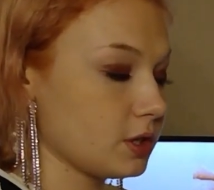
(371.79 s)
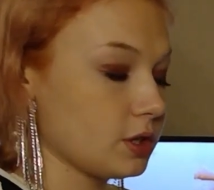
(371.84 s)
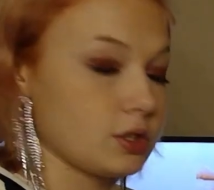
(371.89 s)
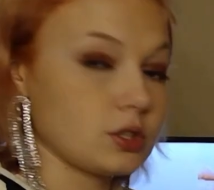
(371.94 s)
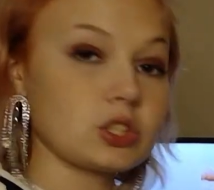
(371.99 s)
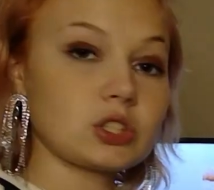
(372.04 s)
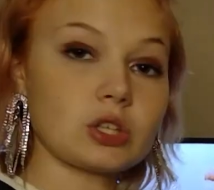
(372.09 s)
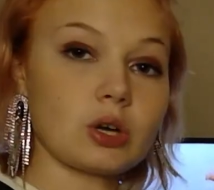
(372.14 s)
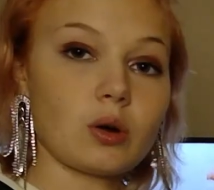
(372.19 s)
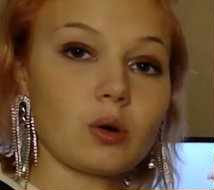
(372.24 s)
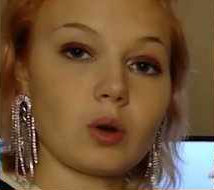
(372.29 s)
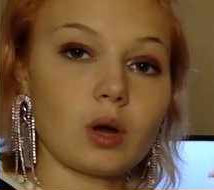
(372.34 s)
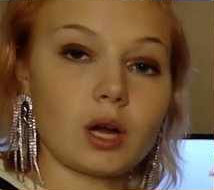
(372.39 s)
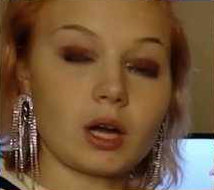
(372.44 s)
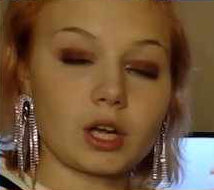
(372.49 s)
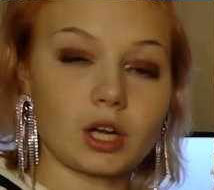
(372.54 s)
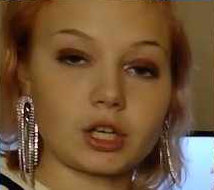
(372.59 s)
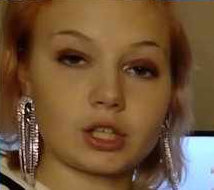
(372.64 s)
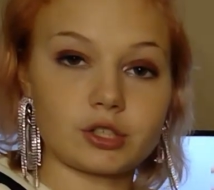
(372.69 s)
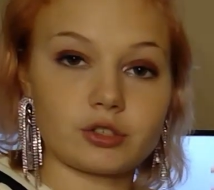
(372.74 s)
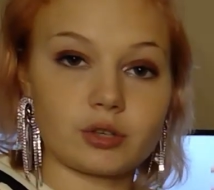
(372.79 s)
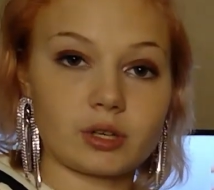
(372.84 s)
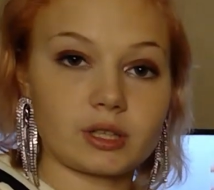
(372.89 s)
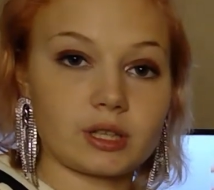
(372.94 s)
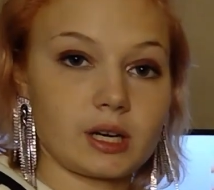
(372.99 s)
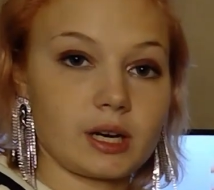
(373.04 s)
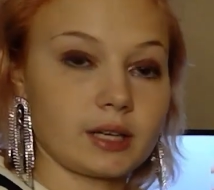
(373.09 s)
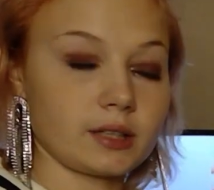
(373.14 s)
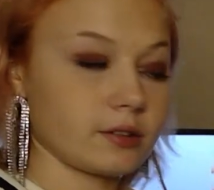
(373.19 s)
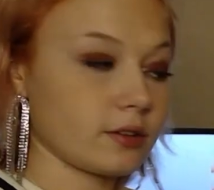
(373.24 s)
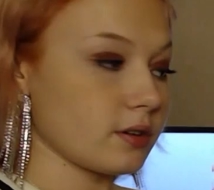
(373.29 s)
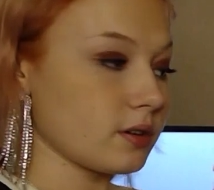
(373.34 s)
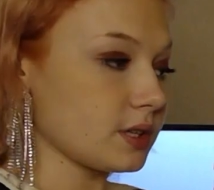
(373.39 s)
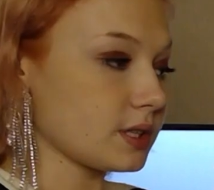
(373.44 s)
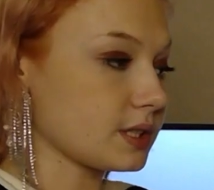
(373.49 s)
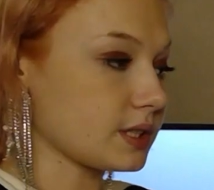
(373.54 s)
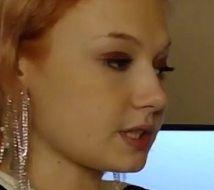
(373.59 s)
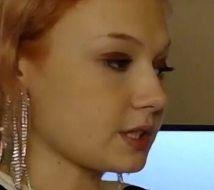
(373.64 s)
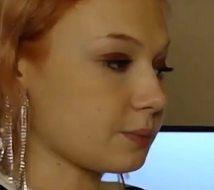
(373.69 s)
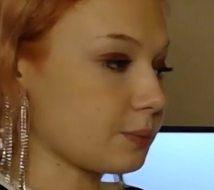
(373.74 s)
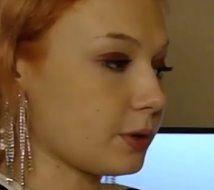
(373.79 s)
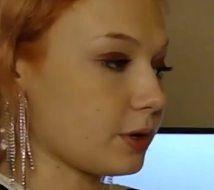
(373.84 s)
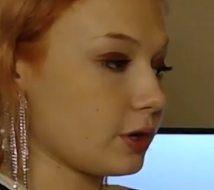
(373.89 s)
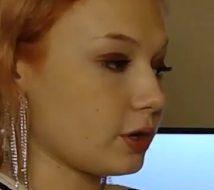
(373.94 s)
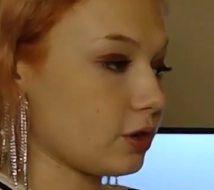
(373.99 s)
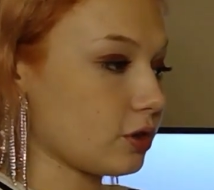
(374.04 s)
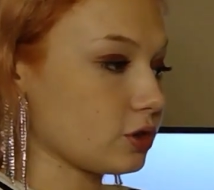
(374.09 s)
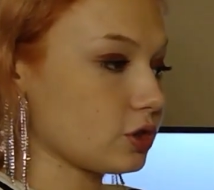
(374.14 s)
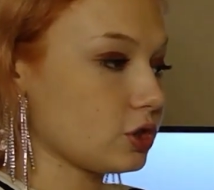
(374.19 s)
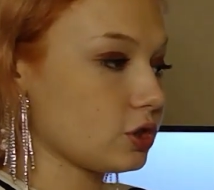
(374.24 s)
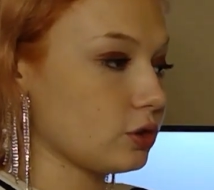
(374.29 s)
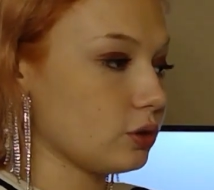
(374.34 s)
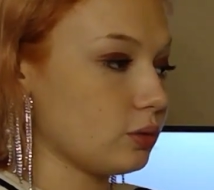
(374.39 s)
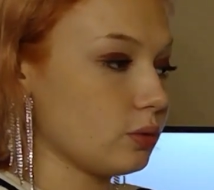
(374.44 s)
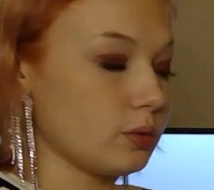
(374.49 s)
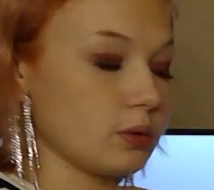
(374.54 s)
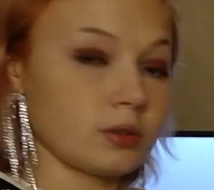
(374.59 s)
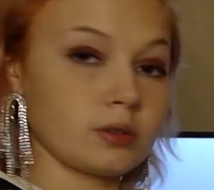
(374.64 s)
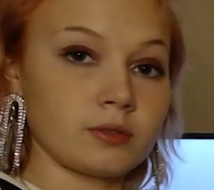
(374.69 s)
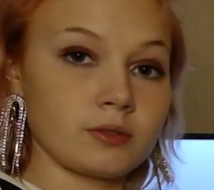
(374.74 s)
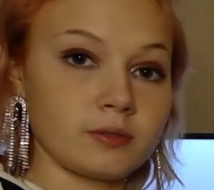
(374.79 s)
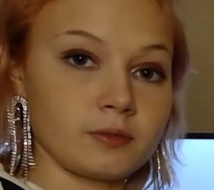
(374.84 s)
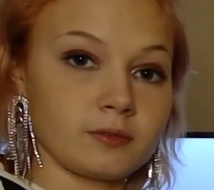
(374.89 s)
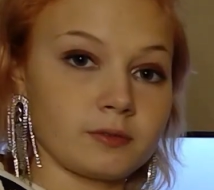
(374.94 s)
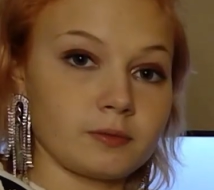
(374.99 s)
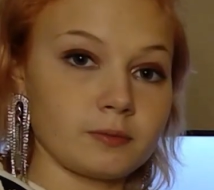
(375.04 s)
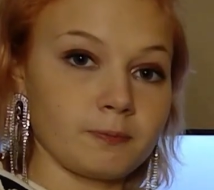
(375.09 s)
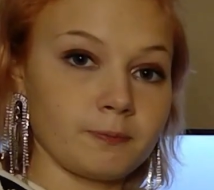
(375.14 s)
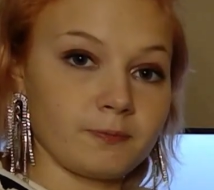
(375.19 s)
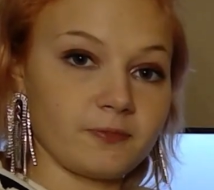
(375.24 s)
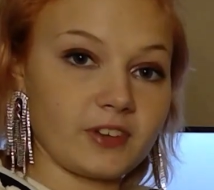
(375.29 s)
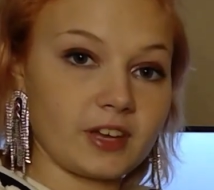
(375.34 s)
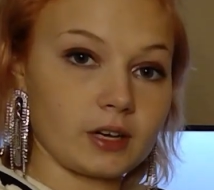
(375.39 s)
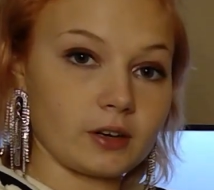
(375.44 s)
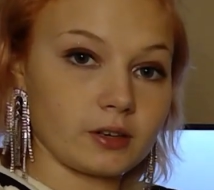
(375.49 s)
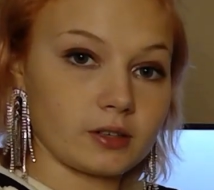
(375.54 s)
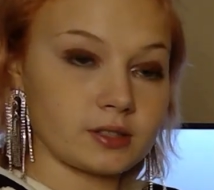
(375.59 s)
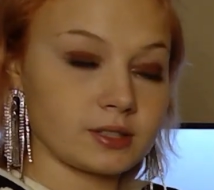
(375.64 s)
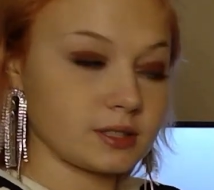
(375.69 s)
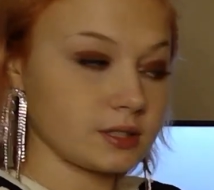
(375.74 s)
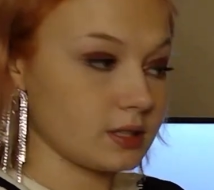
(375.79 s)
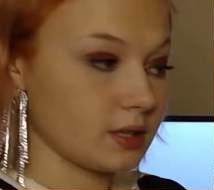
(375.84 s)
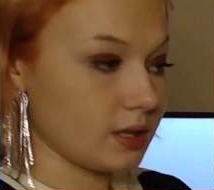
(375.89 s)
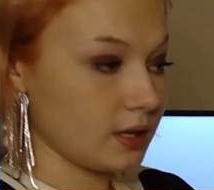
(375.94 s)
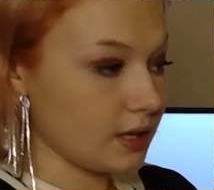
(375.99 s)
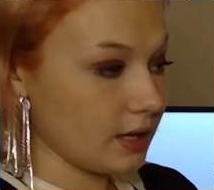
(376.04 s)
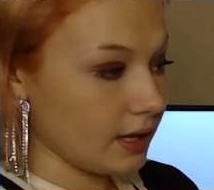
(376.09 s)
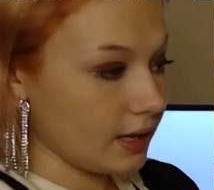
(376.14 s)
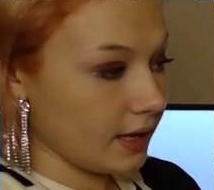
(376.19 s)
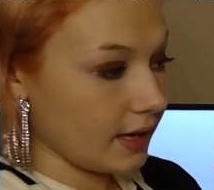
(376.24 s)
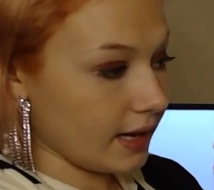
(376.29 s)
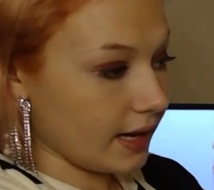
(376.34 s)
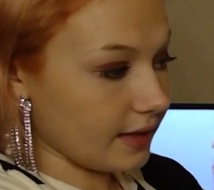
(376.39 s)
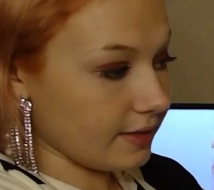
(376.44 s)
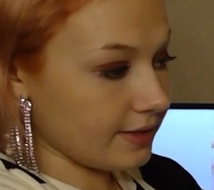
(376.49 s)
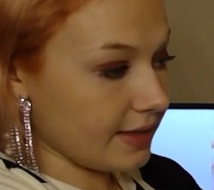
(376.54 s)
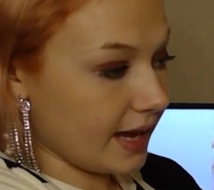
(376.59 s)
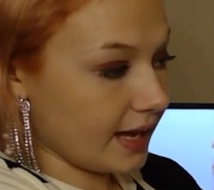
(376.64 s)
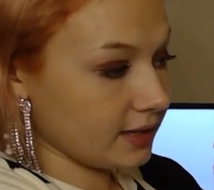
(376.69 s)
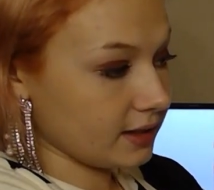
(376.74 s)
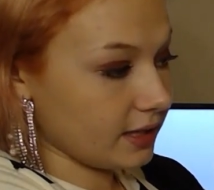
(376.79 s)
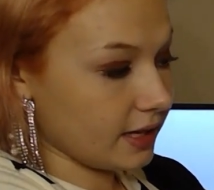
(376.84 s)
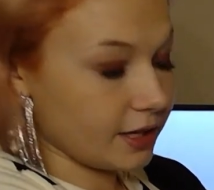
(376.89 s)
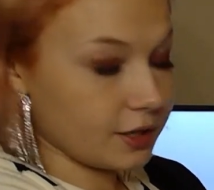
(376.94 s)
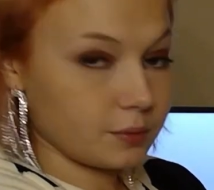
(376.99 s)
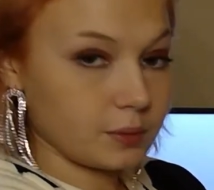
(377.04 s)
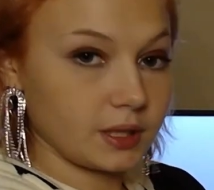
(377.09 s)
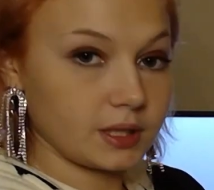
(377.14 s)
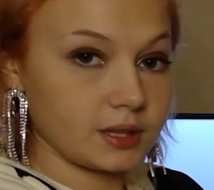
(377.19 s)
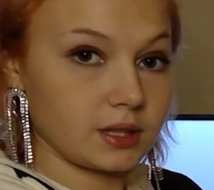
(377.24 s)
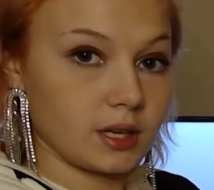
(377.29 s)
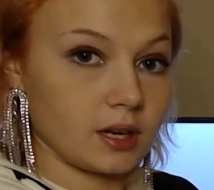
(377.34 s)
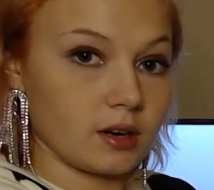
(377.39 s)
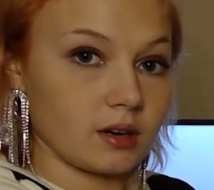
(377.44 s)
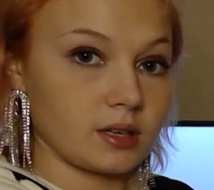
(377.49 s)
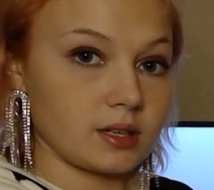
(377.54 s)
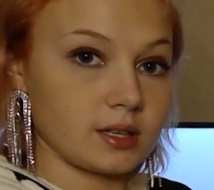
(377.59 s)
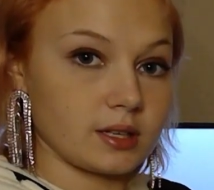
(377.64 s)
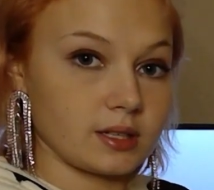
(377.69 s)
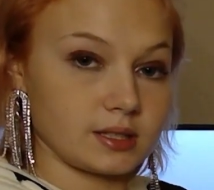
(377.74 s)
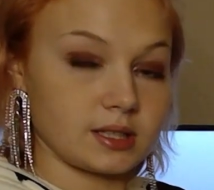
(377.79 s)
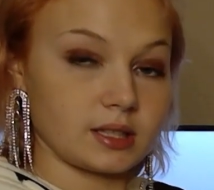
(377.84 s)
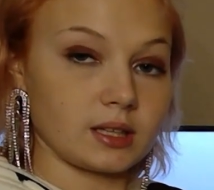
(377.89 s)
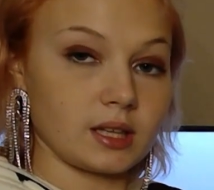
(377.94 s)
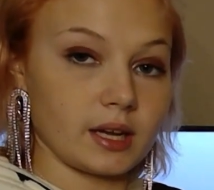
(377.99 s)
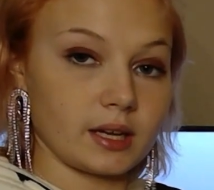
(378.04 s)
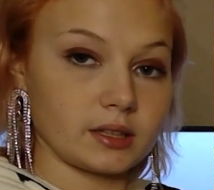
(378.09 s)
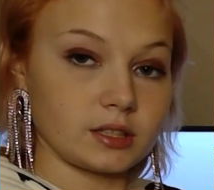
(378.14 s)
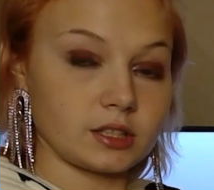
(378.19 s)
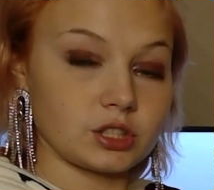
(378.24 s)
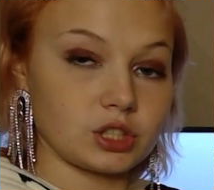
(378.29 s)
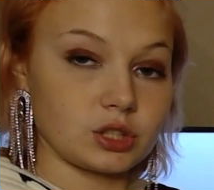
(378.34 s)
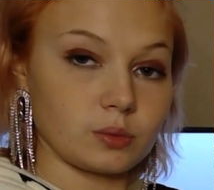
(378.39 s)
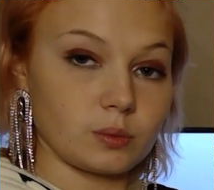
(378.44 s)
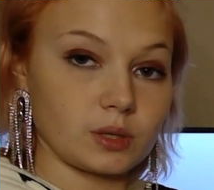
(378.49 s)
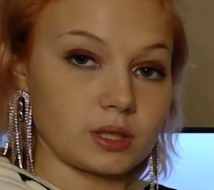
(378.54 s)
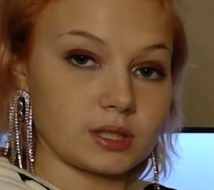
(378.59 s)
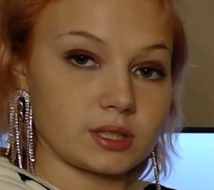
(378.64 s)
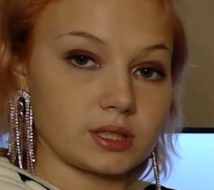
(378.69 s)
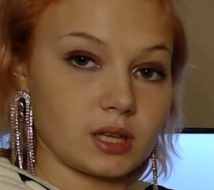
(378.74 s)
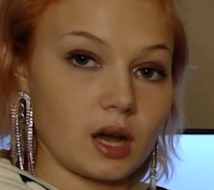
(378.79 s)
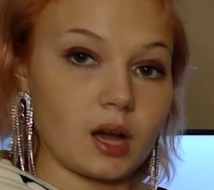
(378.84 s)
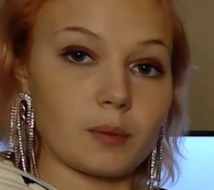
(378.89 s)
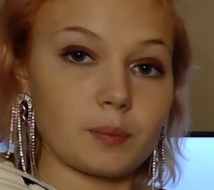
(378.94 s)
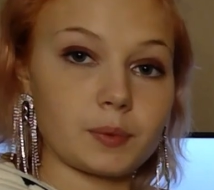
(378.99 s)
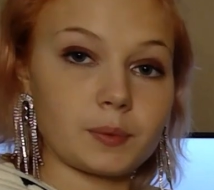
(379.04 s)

So a good trick that I learned is to put your 2 fingers, and that line right there is the line that you want to stop.